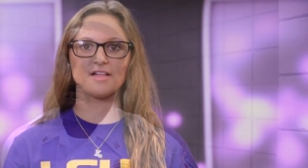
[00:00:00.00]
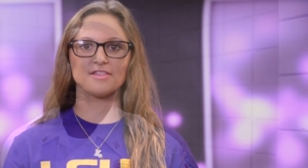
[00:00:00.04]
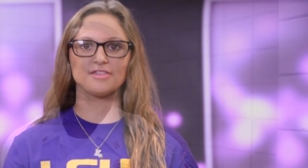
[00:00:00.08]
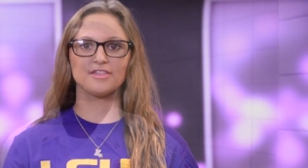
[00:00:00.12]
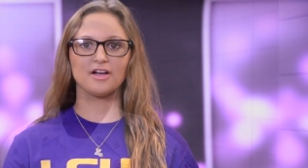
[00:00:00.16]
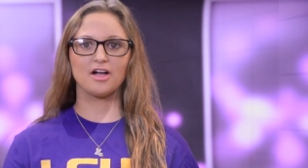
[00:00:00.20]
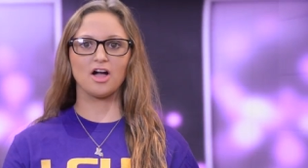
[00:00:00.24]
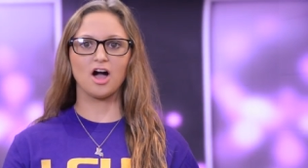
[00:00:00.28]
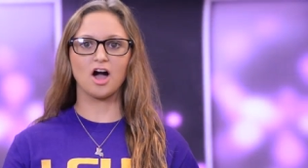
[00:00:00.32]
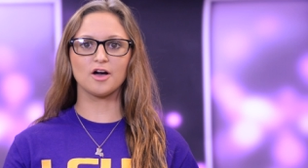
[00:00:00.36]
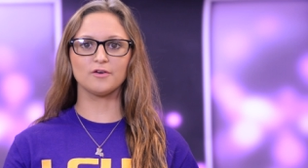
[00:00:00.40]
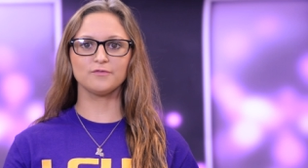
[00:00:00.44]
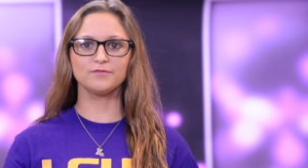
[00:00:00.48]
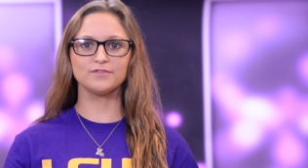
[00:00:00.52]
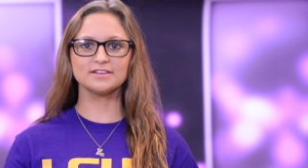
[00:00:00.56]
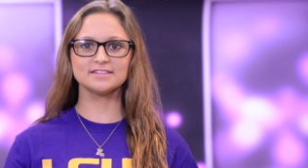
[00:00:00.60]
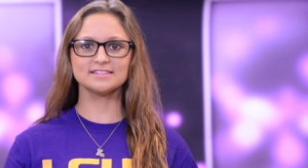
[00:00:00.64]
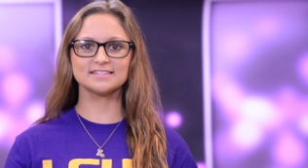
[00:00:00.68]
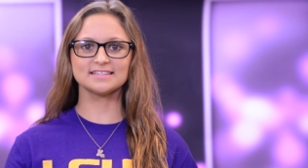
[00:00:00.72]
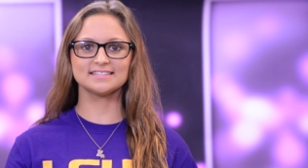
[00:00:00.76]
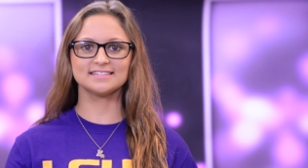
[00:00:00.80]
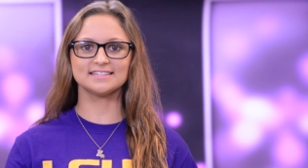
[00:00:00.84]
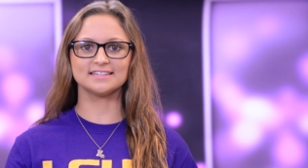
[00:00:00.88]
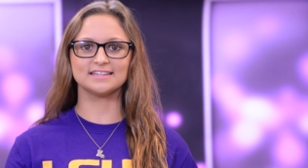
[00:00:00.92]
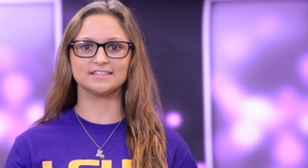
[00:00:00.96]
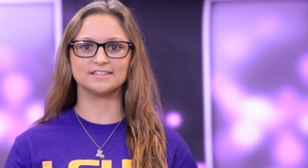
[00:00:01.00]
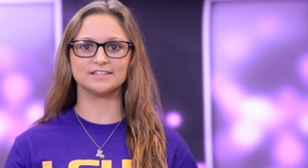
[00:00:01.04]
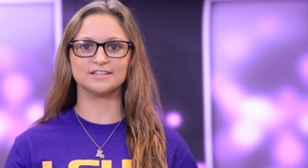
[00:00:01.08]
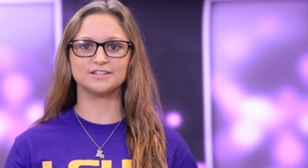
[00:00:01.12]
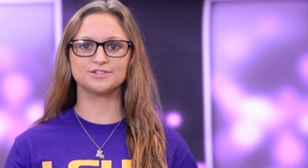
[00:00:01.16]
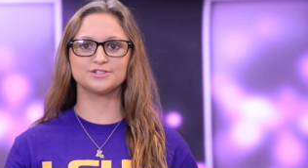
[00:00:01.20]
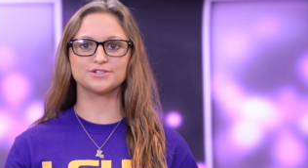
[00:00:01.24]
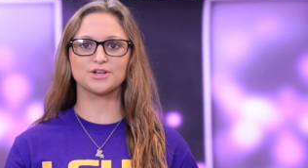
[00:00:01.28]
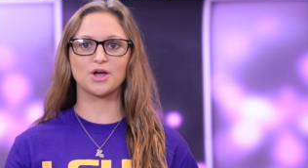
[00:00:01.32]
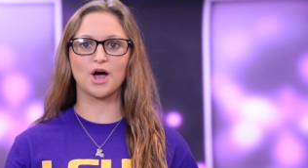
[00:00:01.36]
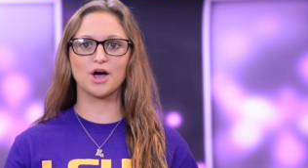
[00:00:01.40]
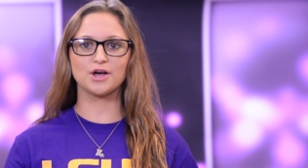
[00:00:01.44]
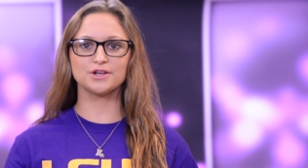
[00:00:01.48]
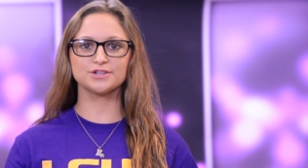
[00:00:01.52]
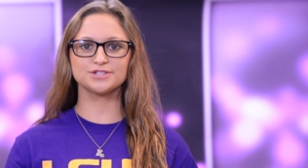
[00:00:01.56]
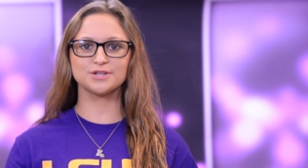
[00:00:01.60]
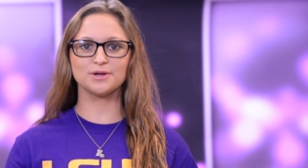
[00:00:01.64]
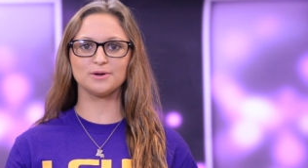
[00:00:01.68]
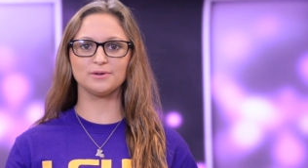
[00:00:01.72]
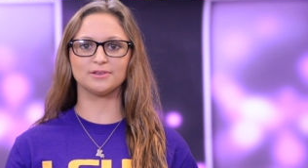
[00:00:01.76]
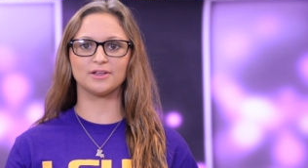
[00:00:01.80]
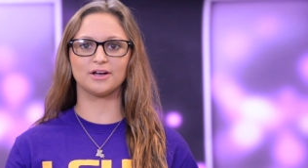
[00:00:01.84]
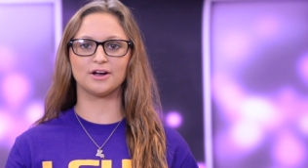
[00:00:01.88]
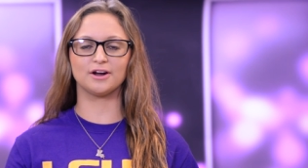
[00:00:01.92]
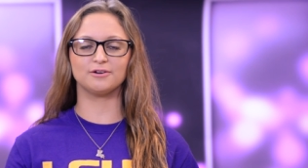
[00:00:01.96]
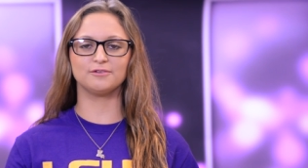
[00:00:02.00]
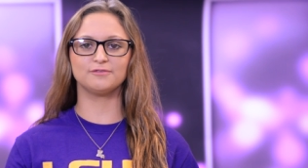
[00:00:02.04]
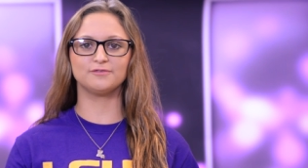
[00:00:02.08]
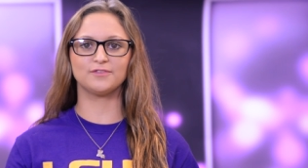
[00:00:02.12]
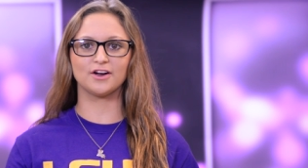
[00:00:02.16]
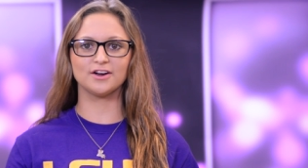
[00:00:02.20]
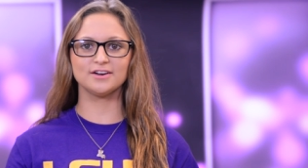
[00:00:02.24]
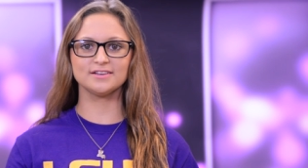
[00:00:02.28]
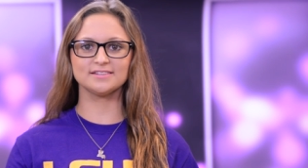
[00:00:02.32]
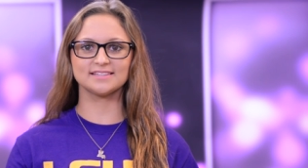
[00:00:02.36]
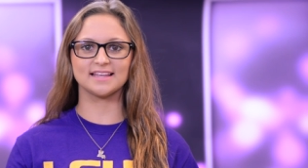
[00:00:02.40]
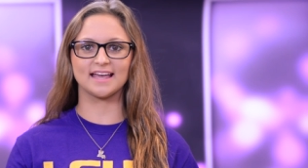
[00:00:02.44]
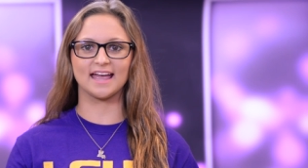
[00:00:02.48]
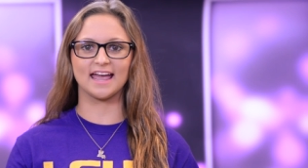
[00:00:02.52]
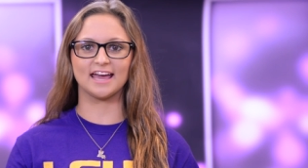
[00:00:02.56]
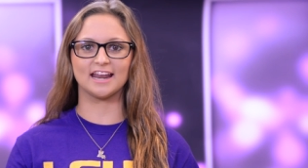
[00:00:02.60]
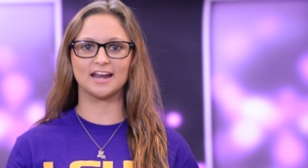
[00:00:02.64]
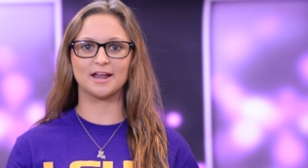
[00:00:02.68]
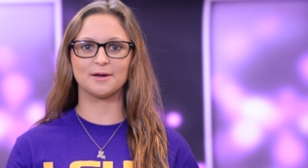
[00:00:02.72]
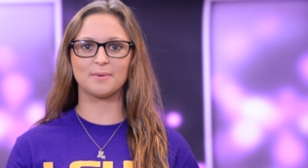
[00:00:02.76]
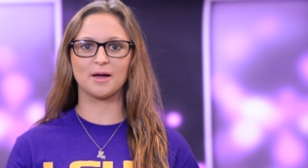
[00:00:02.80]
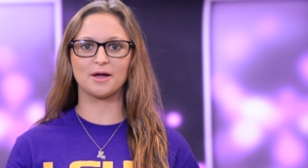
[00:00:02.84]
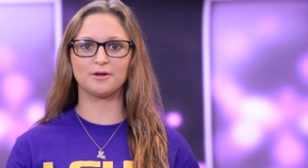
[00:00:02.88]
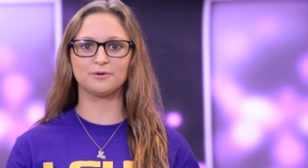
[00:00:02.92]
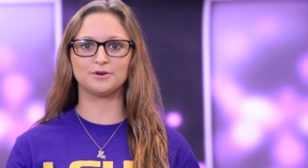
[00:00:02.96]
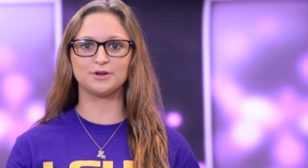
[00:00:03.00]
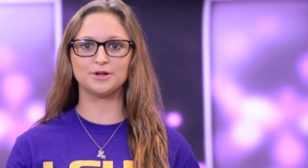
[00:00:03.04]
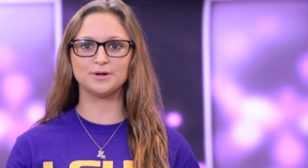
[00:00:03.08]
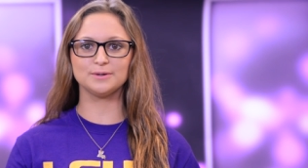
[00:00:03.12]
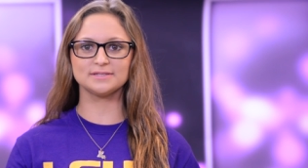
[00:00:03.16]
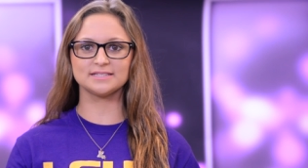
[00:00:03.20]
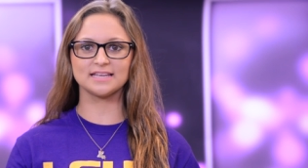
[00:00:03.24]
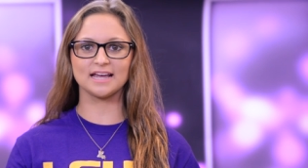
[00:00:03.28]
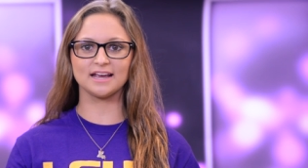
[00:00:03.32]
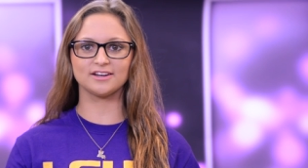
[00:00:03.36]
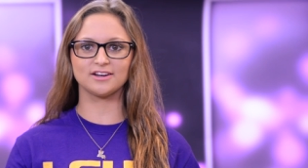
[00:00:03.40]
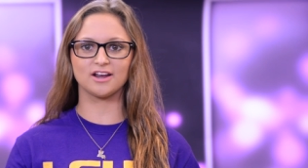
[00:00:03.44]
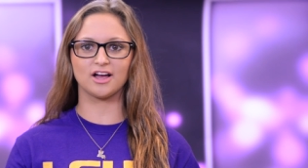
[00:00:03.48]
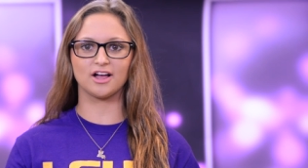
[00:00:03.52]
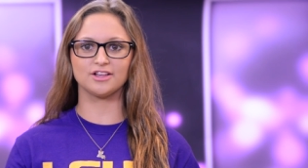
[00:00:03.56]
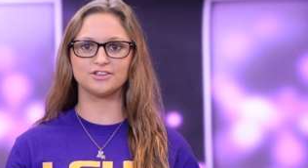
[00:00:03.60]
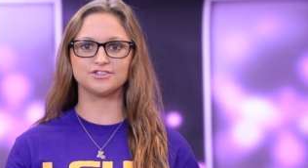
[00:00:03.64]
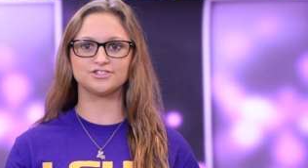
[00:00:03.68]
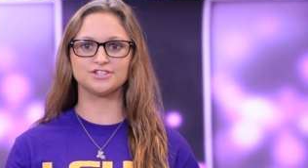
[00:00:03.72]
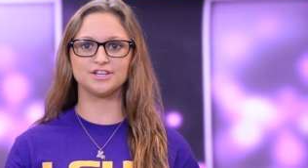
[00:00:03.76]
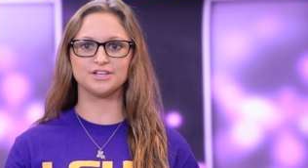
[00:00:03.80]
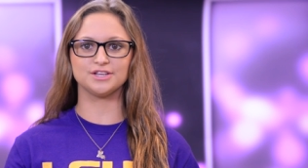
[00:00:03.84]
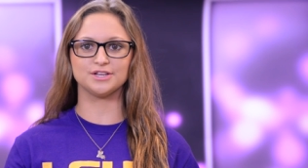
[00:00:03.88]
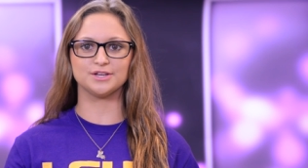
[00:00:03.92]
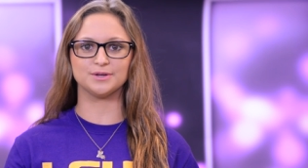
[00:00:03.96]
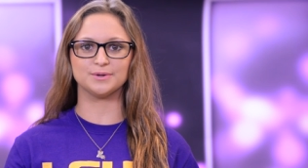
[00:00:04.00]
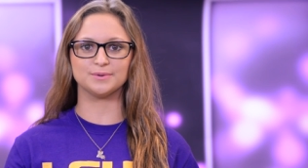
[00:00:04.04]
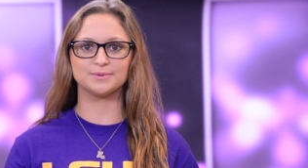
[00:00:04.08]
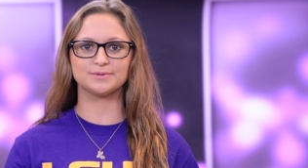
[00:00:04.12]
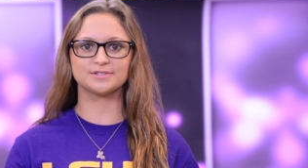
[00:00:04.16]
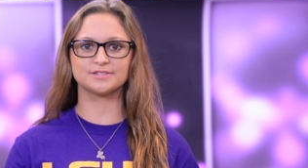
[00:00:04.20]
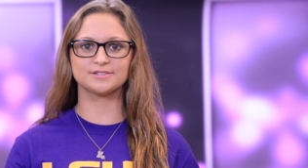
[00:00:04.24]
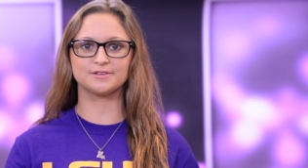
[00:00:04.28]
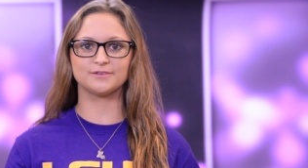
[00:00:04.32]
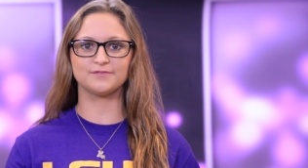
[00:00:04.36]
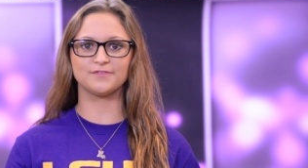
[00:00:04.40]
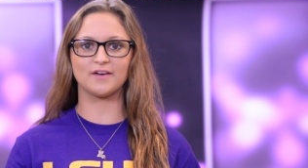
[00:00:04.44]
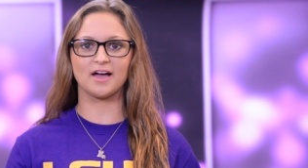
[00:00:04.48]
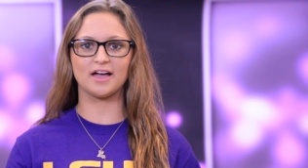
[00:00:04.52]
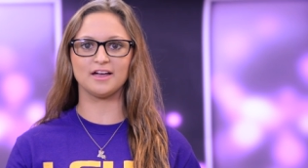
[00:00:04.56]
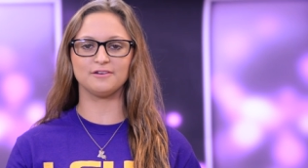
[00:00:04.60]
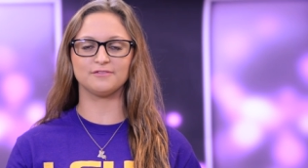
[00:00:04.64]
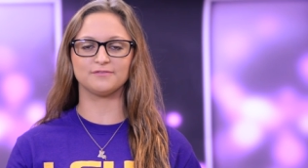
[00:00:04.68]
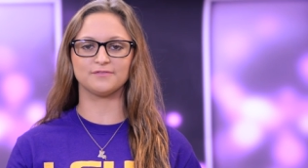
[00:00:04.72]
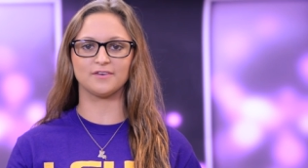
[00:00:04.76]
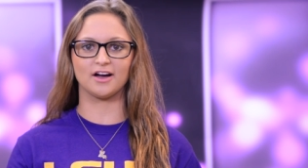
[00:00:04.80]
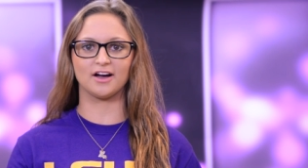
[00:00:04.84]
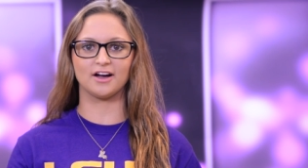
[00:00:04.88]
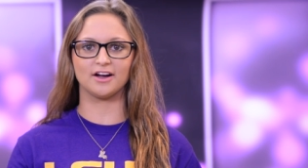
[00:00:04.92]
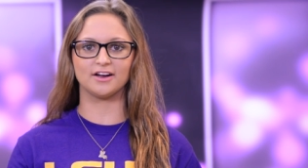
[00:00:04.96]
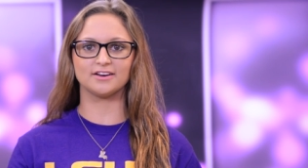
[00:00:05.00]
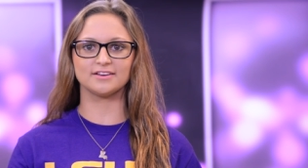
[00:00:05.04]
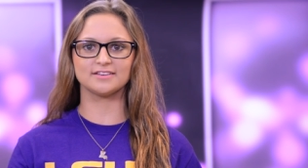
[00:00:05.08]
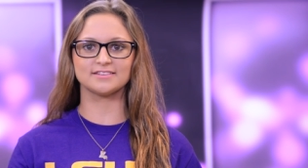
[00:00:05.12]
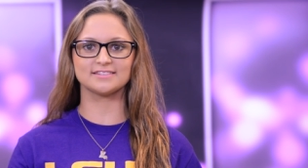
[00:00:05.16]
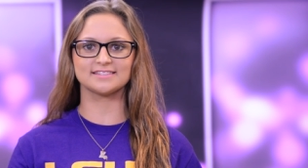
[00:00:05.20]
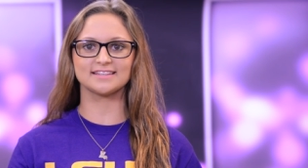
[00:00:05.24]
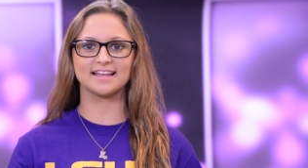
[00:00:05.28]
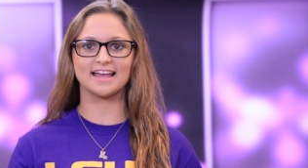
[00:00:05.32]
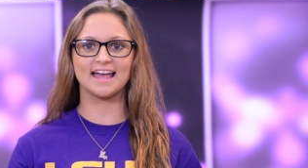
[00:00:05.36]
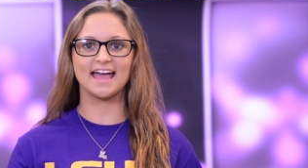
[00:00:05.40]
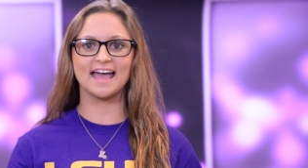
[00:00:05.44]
The conference attendants also learned firsthand about new technology used to fight fires.